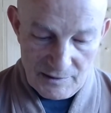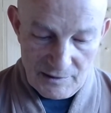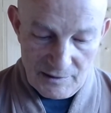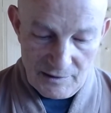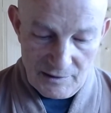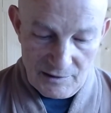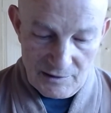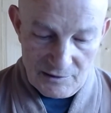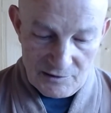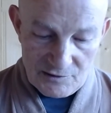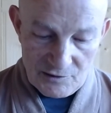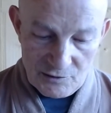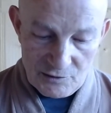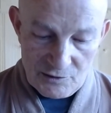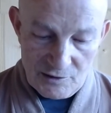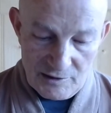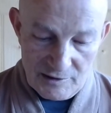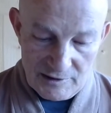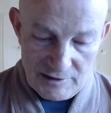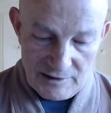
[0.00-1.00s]

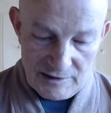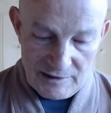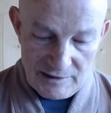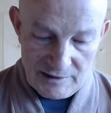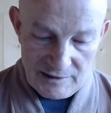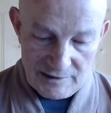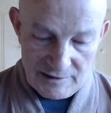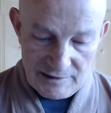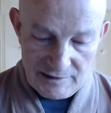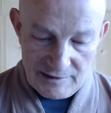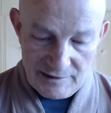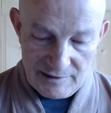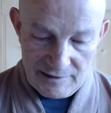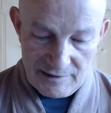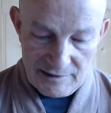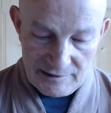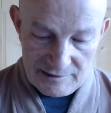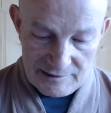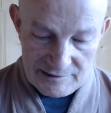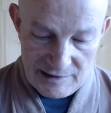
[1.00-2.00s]
So
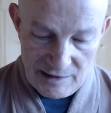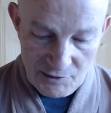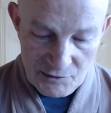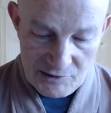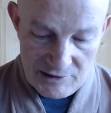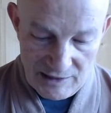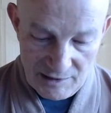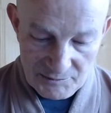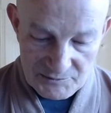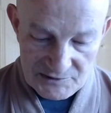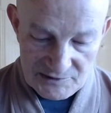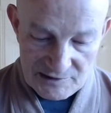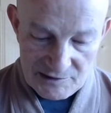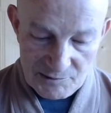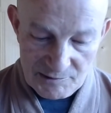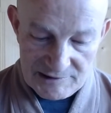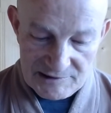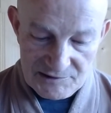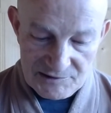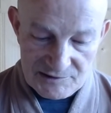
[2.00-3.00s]
now comes a
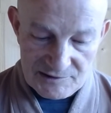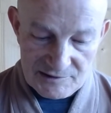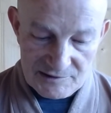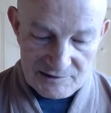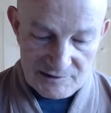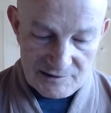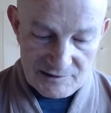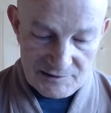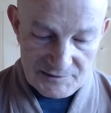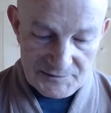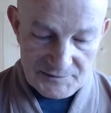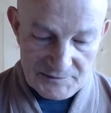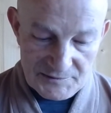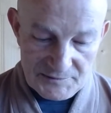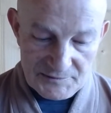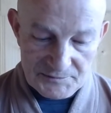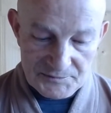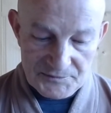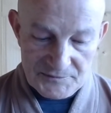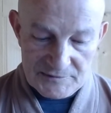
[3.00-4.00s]
question.
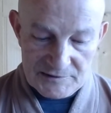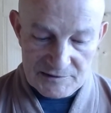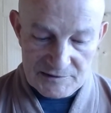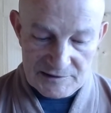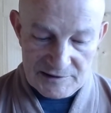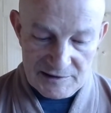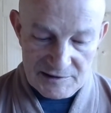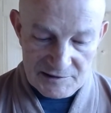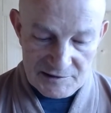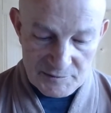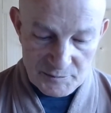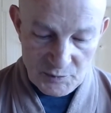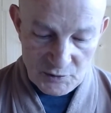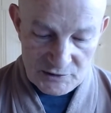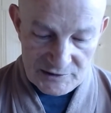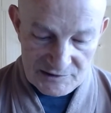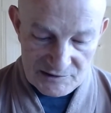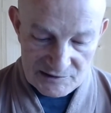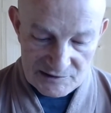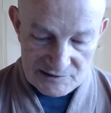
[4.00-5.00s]
In the
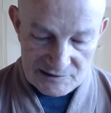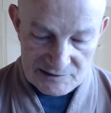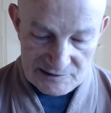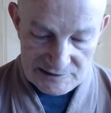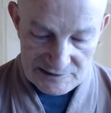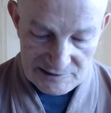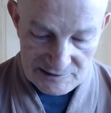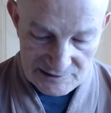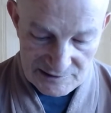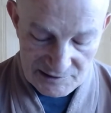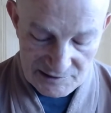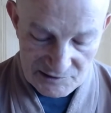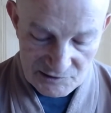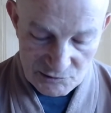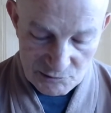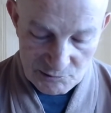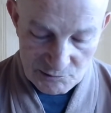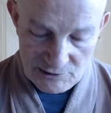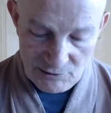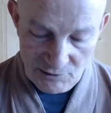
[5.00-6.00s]
Buddhist teachings,
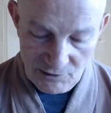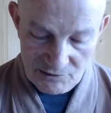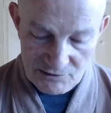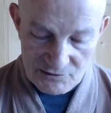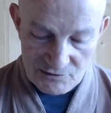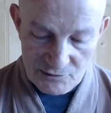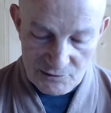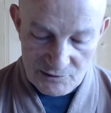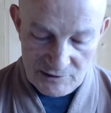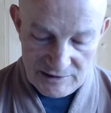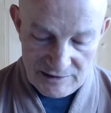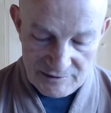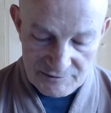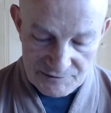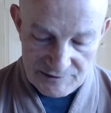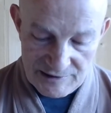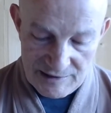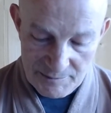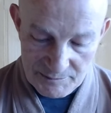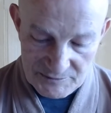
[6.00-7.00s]
we also have
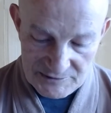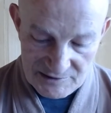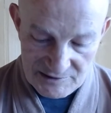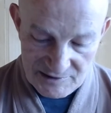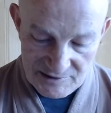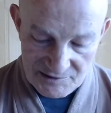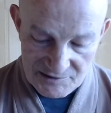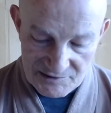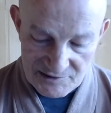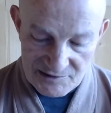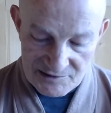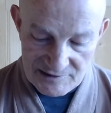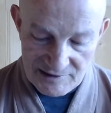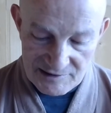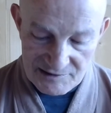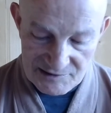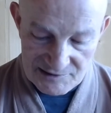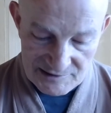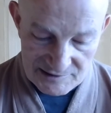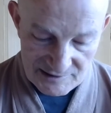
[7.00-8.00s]
emptiness as
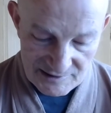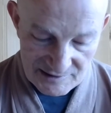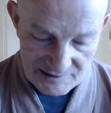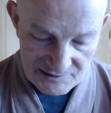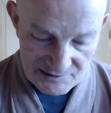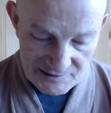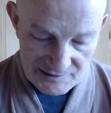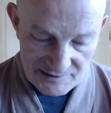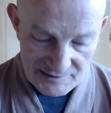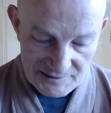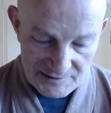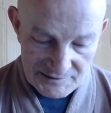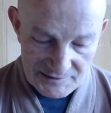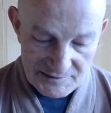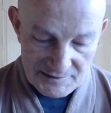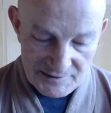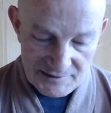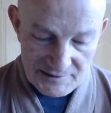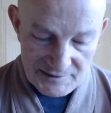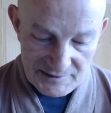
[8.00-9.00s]
nothingness.
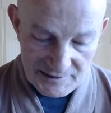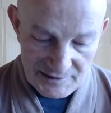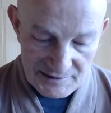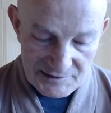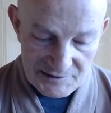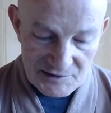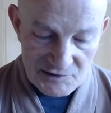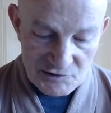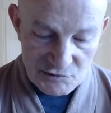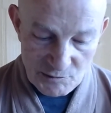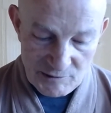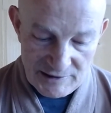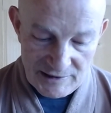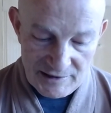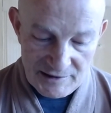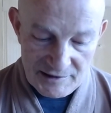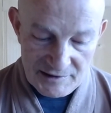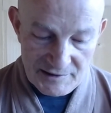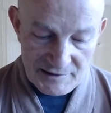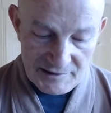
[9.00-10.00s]
In this
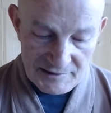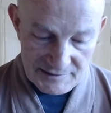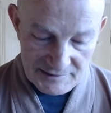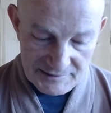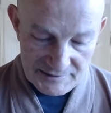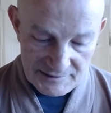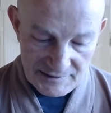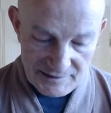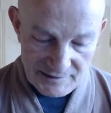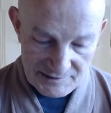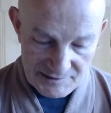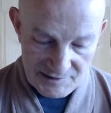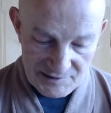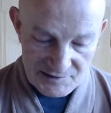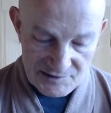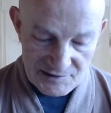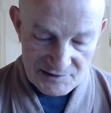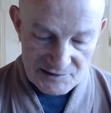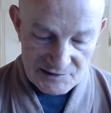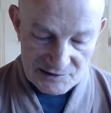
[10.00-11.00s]
way, this
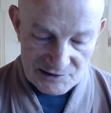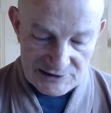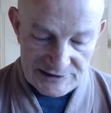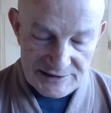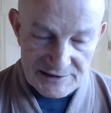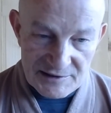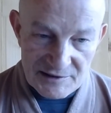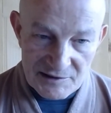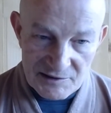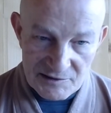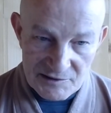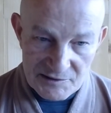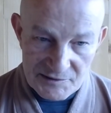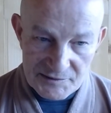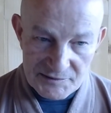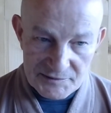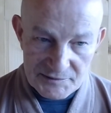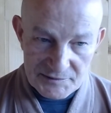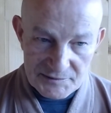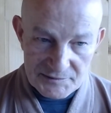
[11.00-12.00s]
is real.
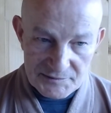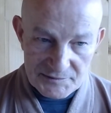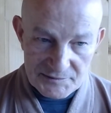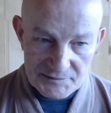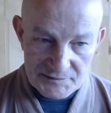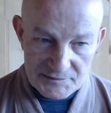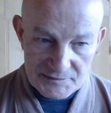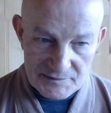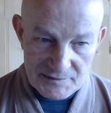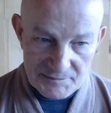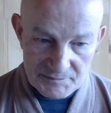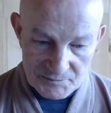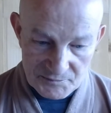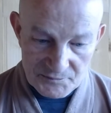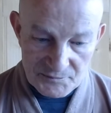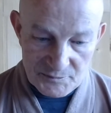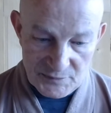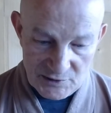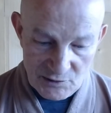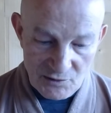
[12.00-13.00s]

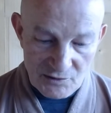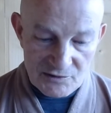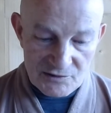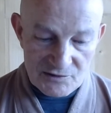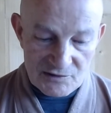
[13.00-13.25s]
Because